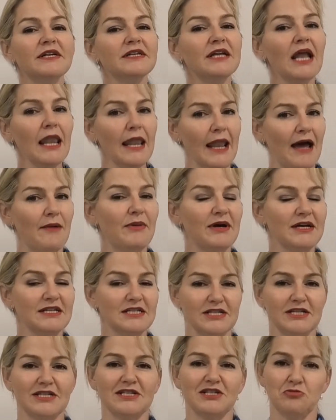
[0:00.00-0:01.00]
but in a lab
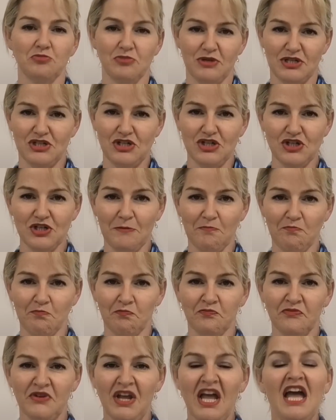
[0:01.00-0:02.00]
assistant position.
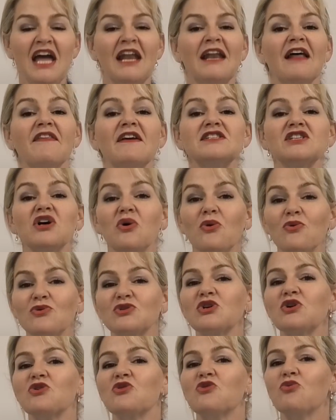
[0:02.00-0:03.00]
Now, these are
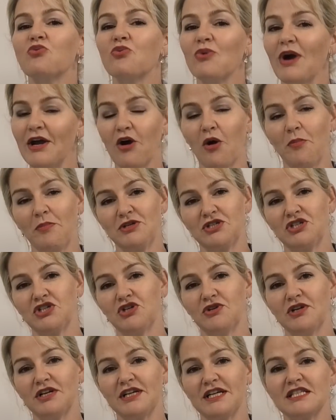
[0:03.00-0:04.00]
also great
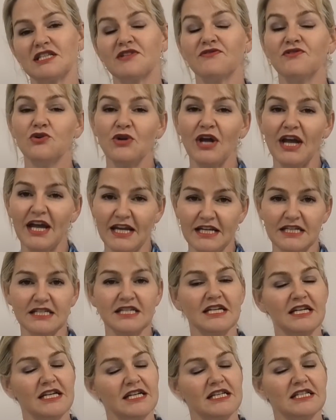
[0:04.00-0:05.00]
opportunities for you to
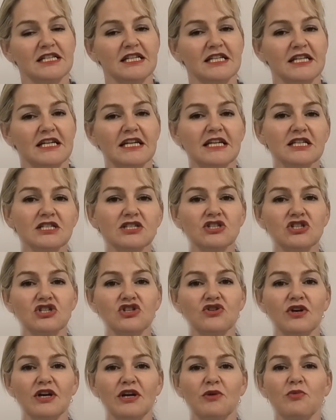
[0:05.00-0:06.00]
enter into the
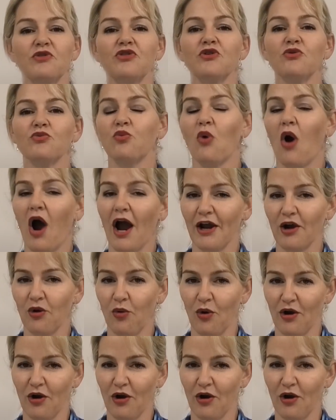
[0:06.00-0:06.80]
industry with the right